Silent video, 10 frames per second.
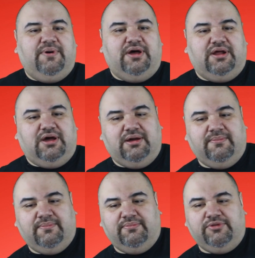But,
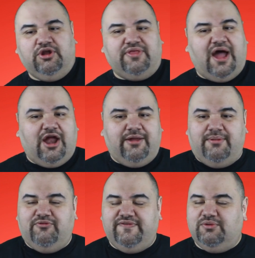you know, the Iron
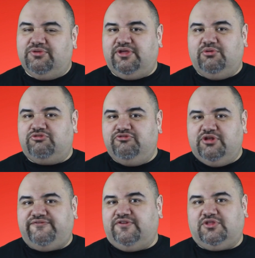Man movie, it was
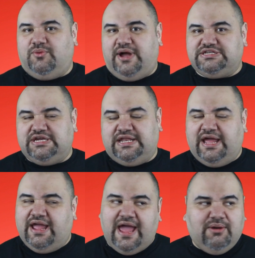really fun to watch again.
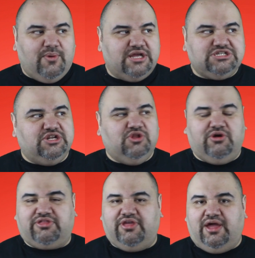I hadn't watched it in a
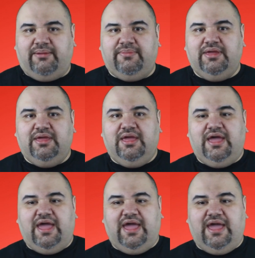long time,
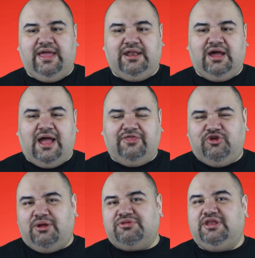and I
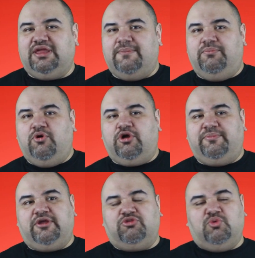thought I was going to get
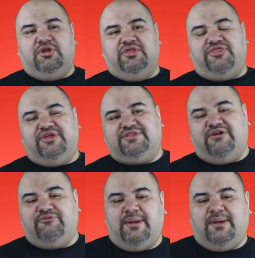bored because one of the things I